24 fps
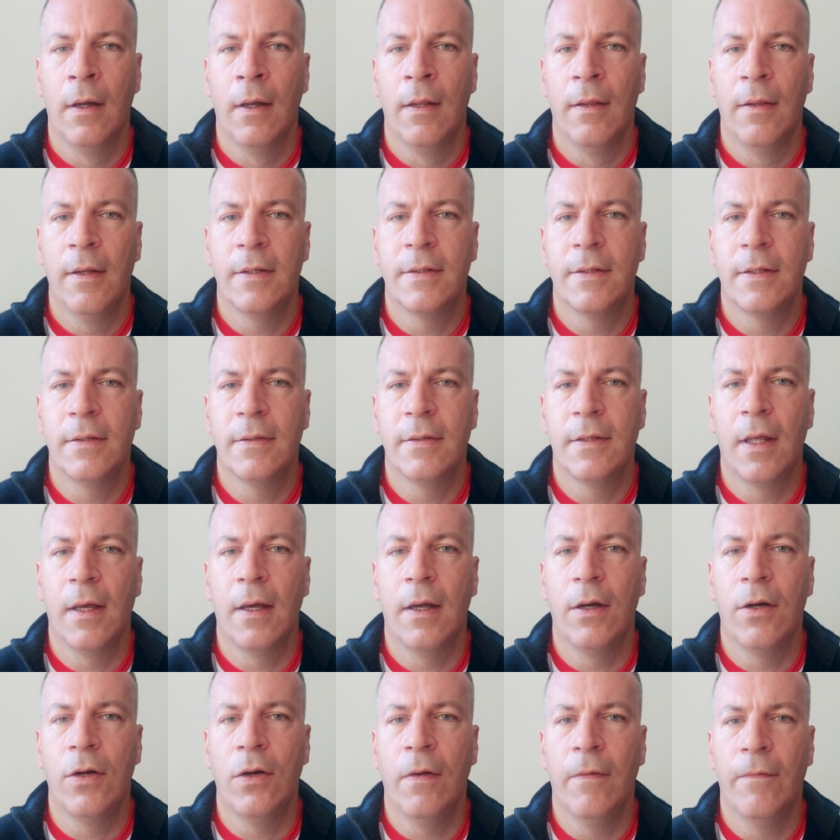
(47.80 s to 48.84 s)
This is
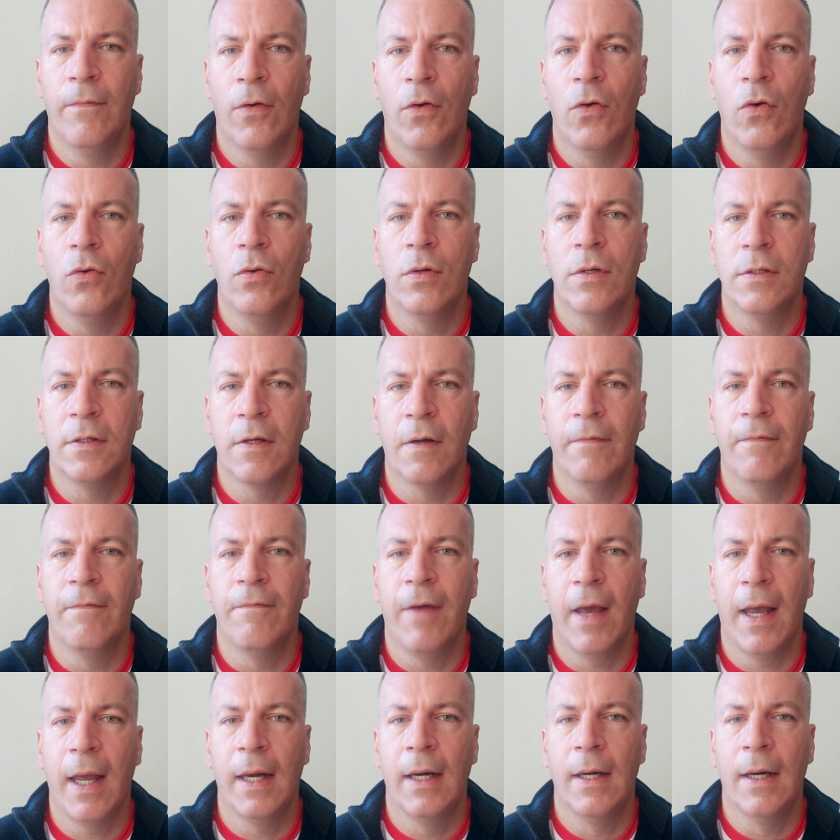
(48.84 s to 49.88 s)
the Novo Sinn
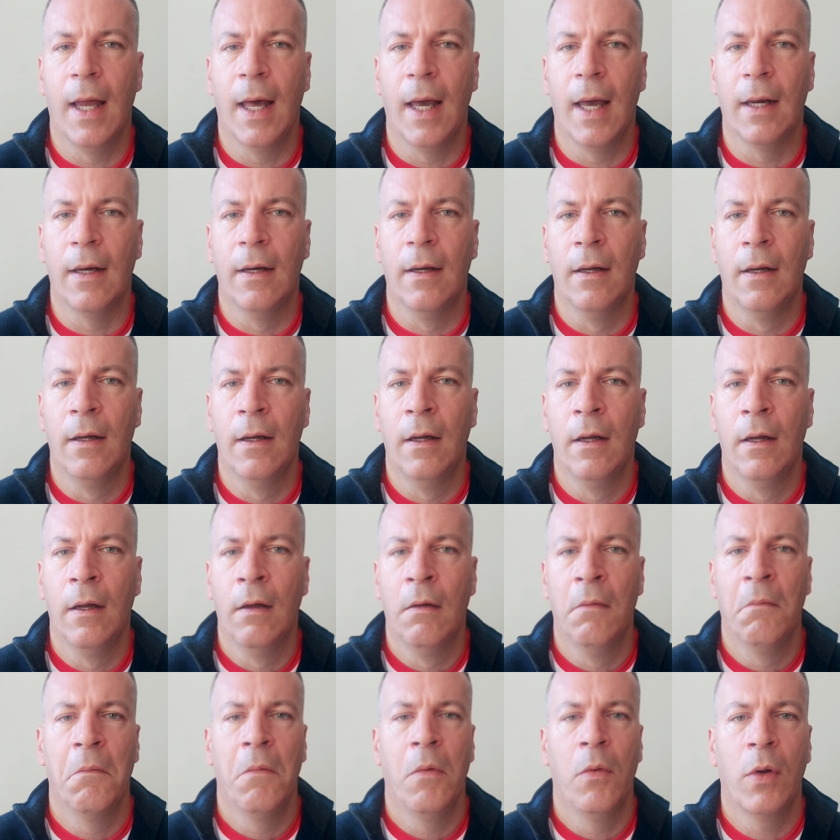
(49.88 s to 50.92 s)
Féin line.
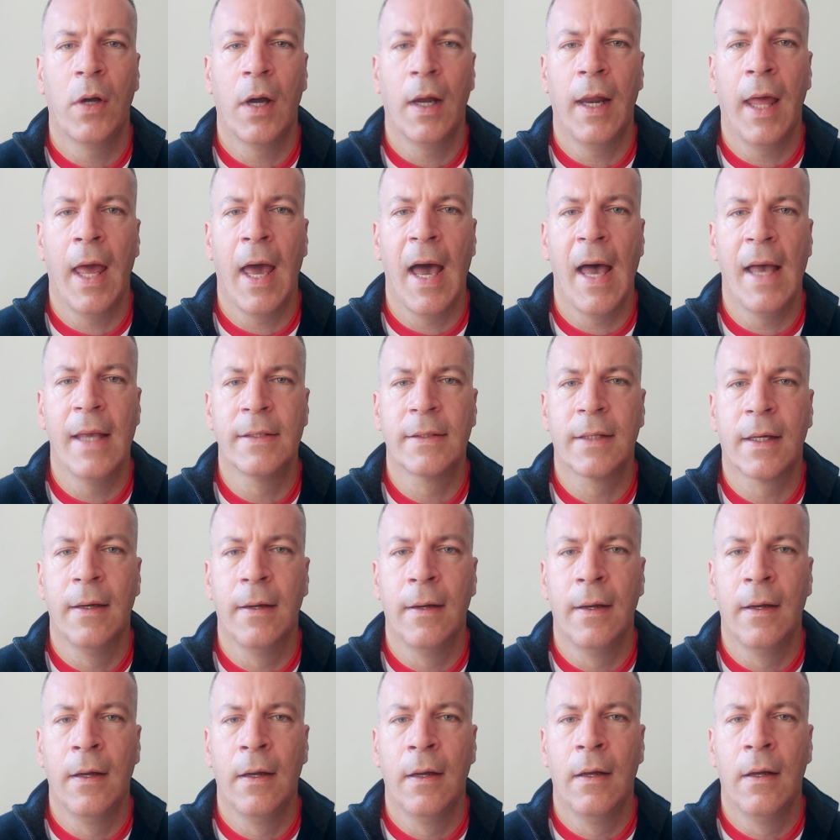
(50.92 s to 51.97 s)
We've got to ask,
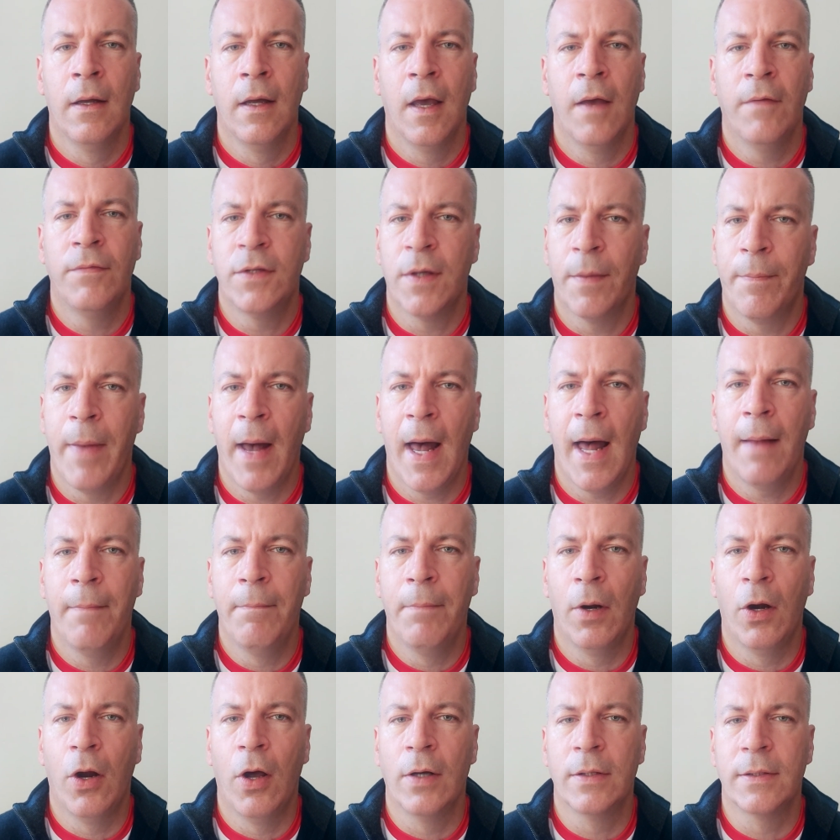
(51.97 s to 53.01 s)
if Japan
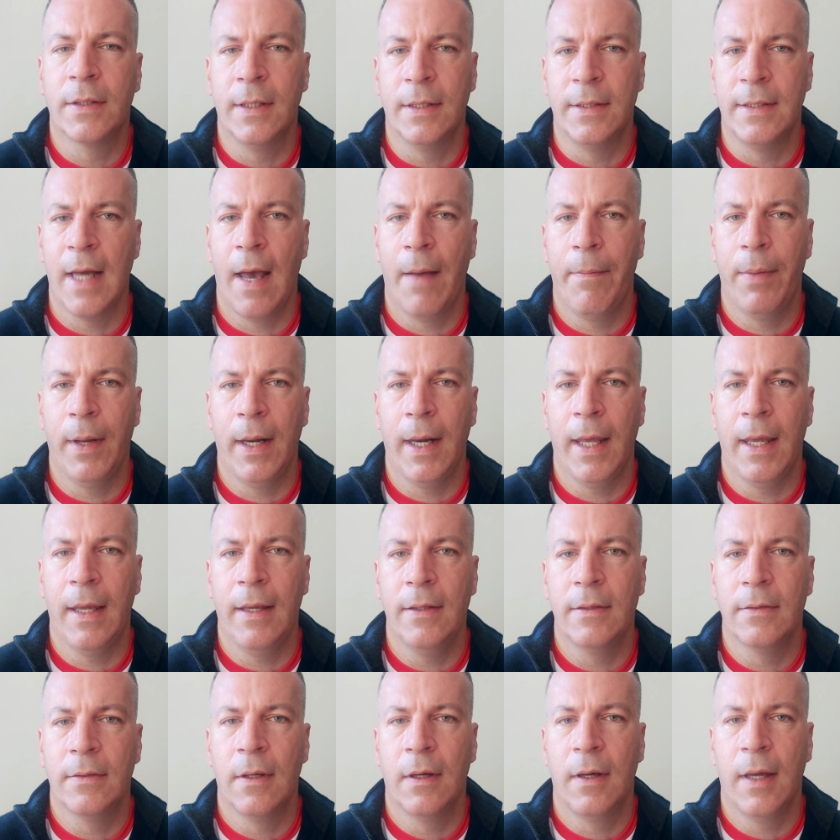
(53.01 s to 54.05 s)
belongs to the
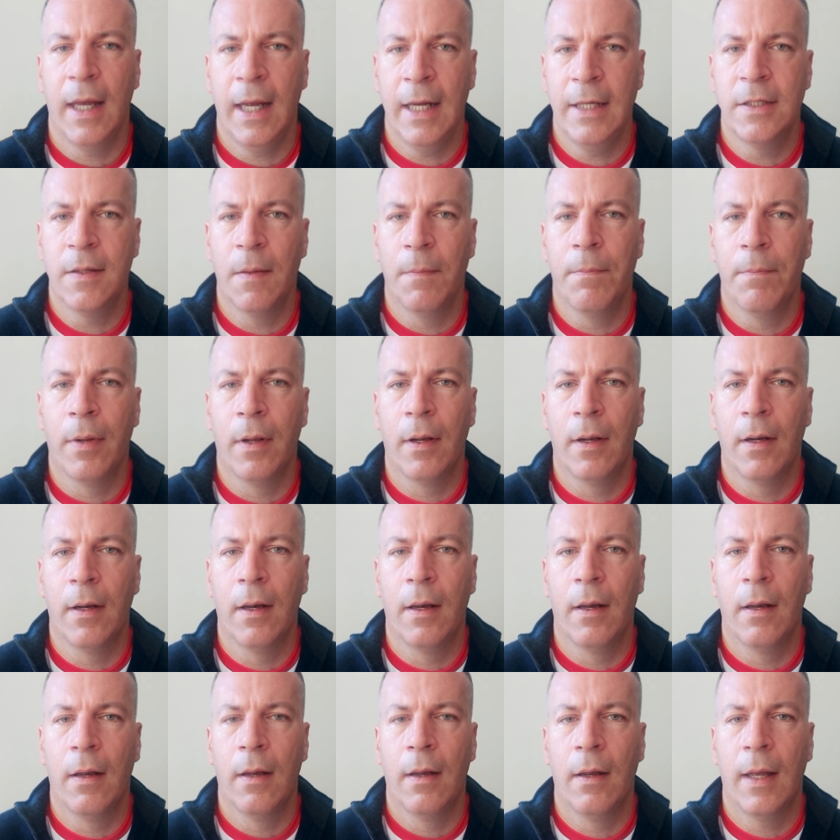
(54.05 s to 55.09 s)
Japanese, Egypt
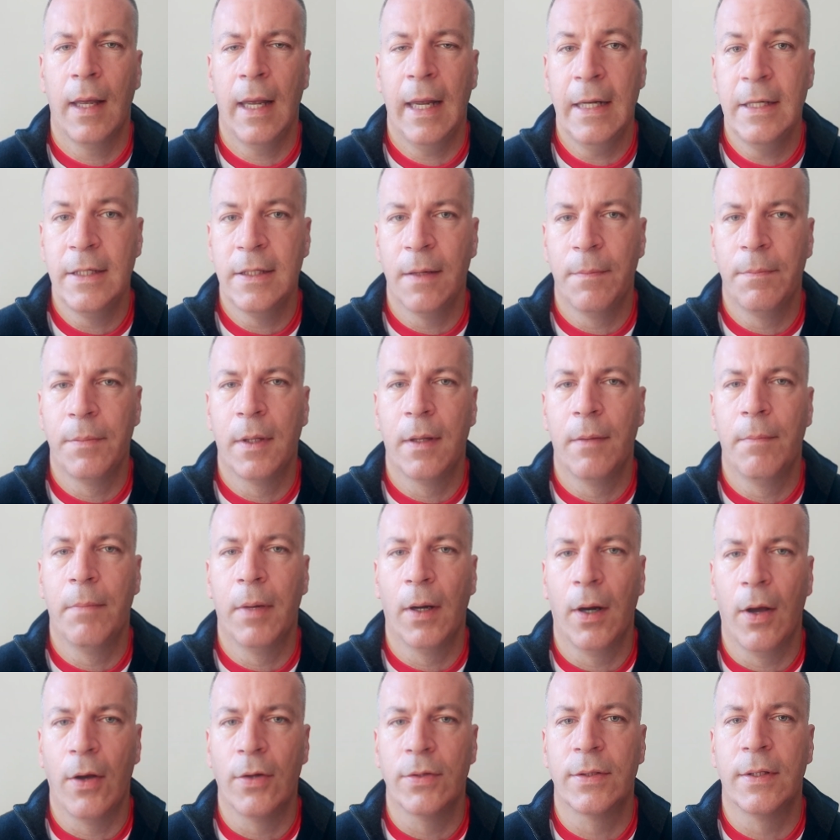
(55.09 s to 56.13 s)

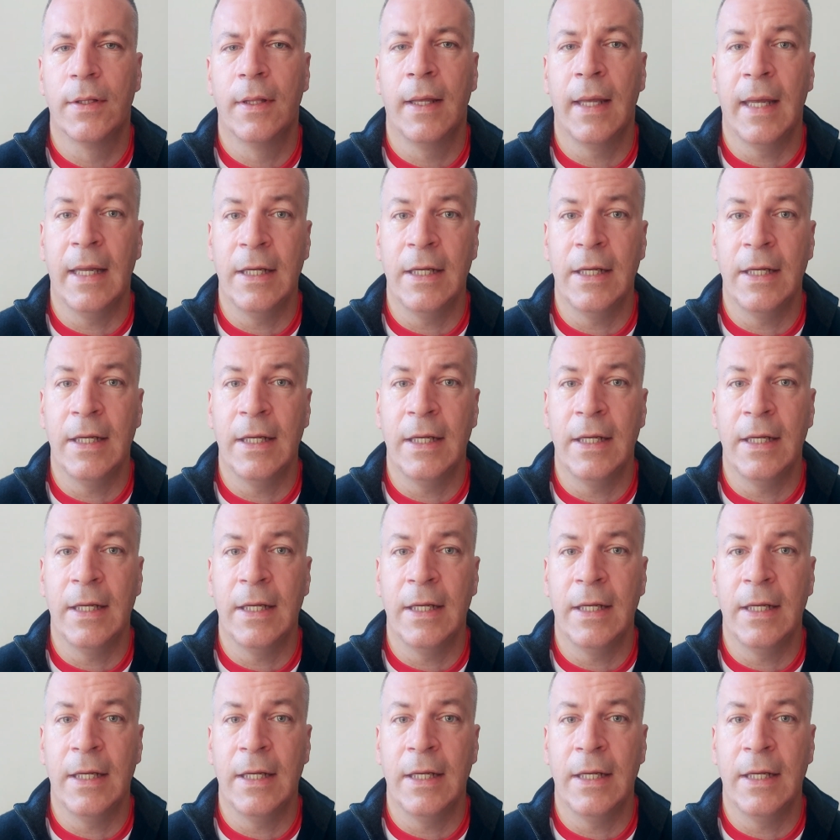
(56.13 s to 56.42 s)
belongs to the